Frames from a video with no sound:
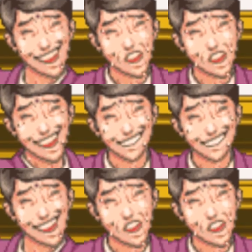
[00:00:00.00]
Yeah,
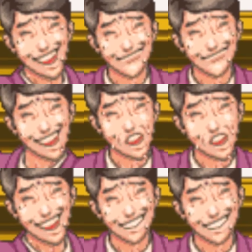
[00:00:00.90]
the murder weapon.
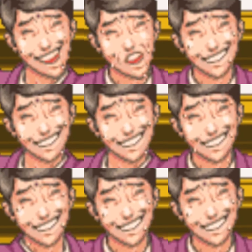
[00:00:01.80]
The killer
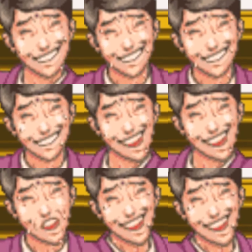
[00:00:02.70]
used it to hit the victim.
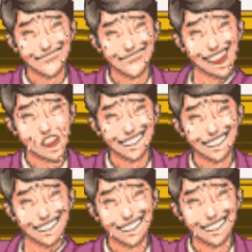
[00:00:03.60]
That
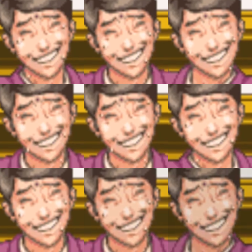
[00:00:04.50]
must have been what I saw.